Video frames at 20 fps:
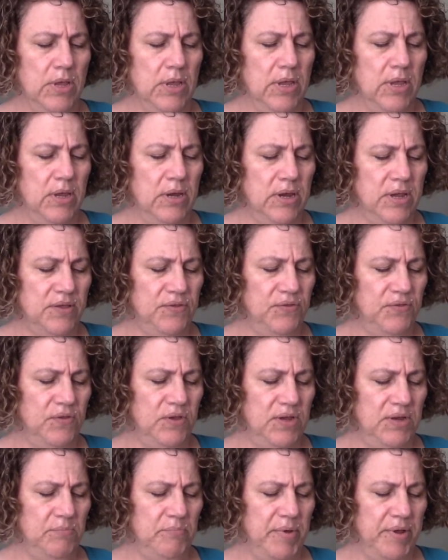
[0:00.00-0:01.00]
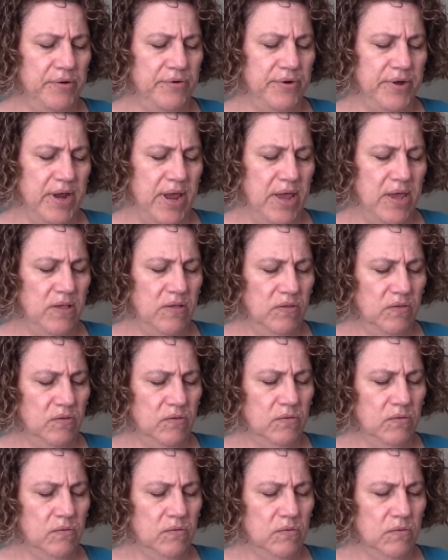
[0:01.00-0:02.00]
it has seen better
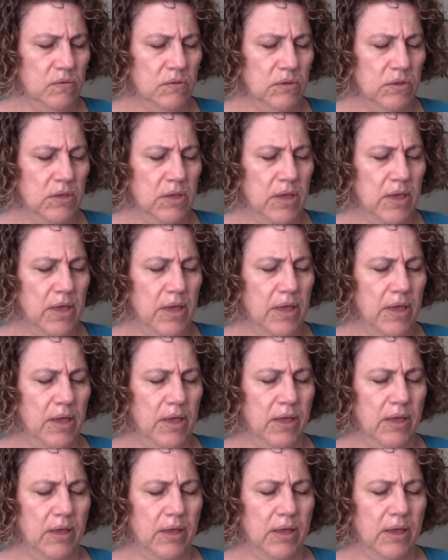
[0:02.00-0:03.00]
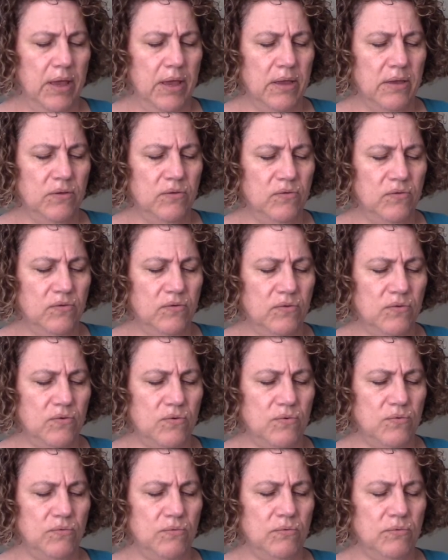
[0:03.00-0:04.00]
days, and
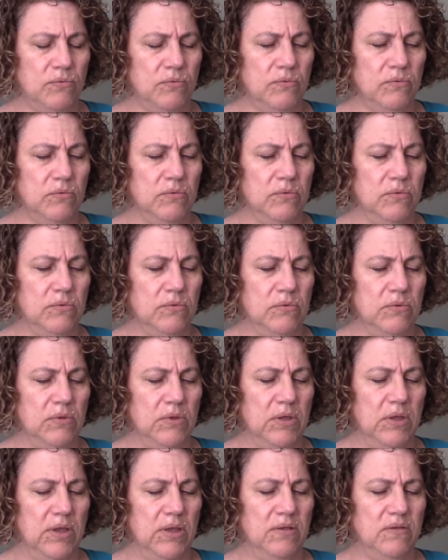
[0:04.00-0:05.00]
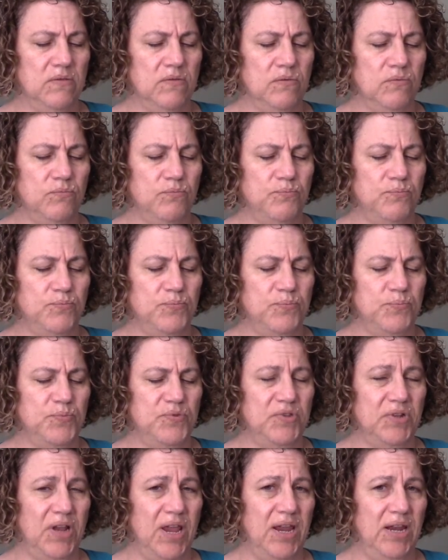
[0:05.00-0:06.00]
so it's
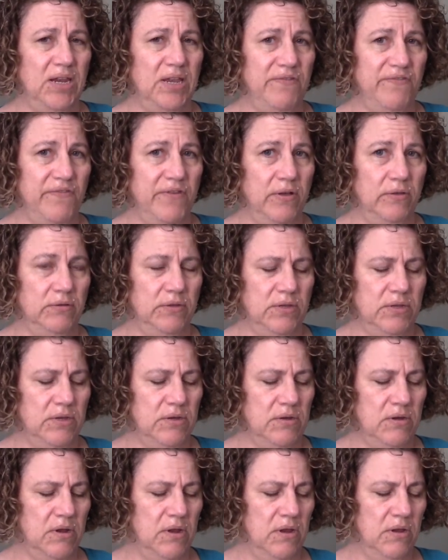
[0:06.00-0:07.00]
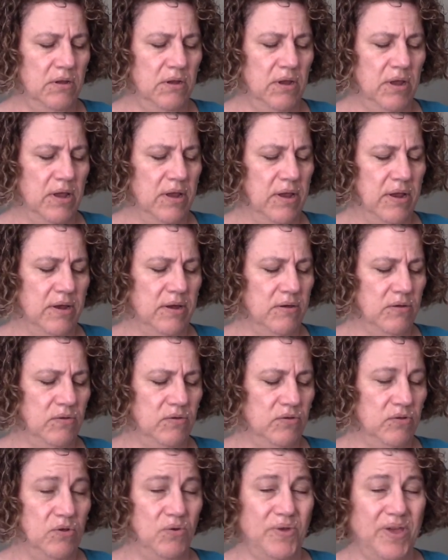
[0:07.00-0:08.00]
slightly felted, and
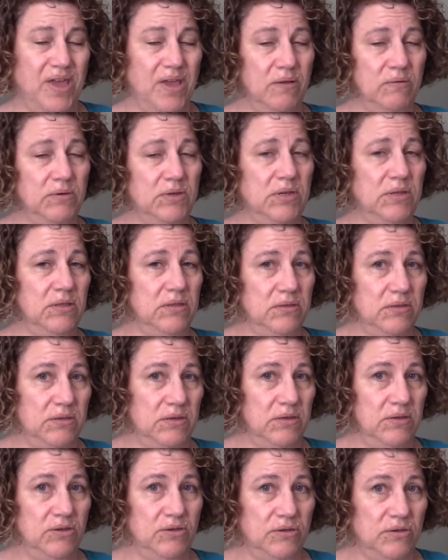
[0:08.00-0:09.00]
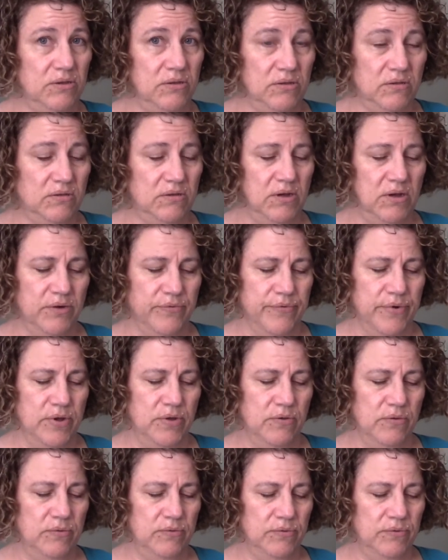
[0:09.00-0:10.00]
so counting the stitches in
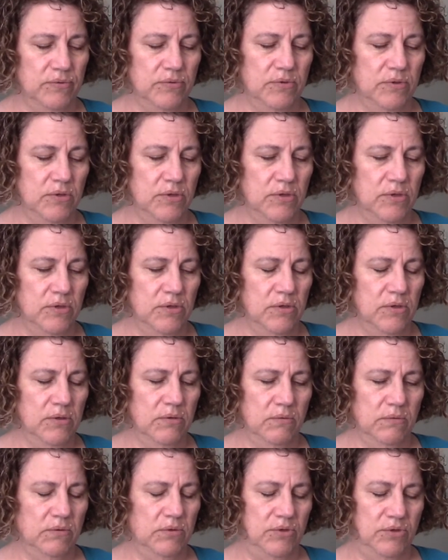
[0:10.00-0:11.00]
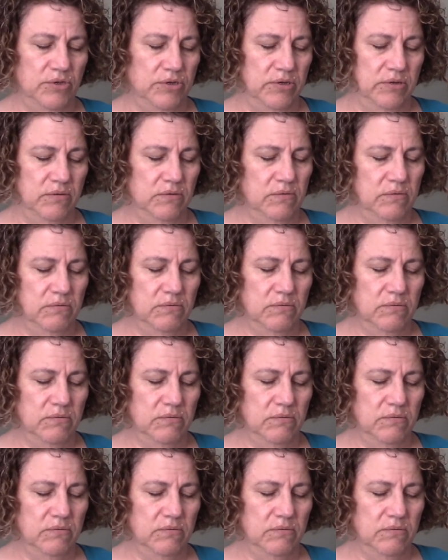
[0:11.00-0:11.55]
rows was just,